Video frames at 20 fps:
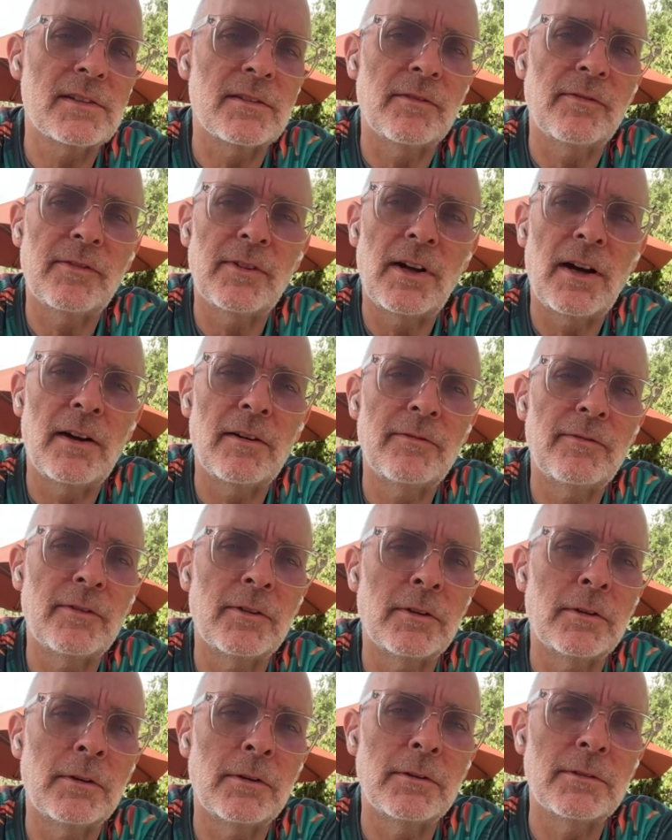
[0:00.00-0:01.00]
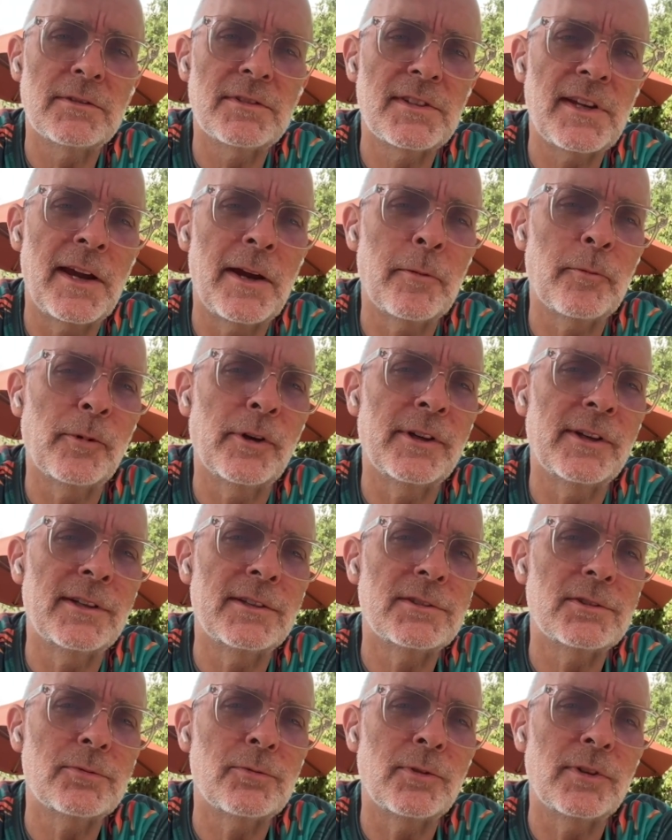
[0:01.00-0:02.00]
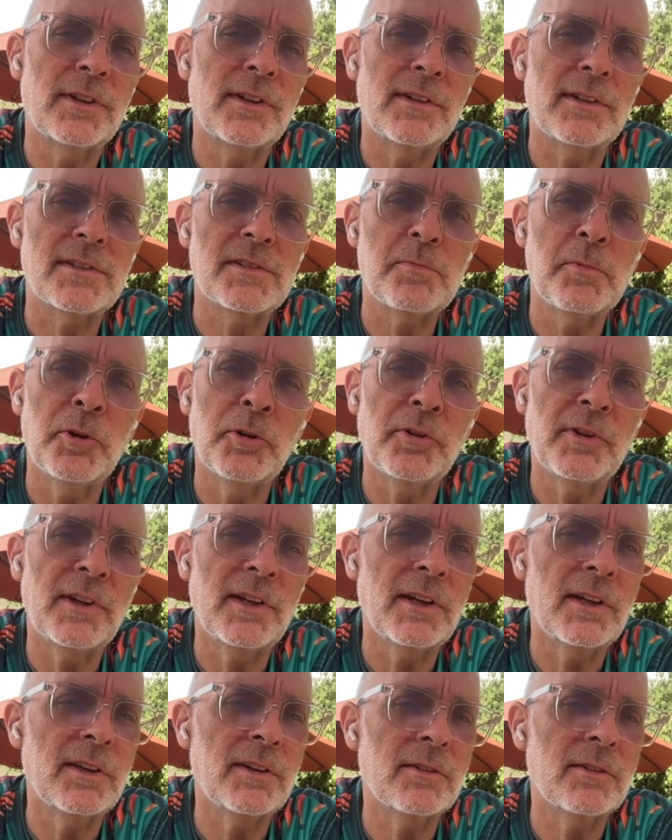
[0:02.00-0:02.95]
a falafel sandwich with a smoothie,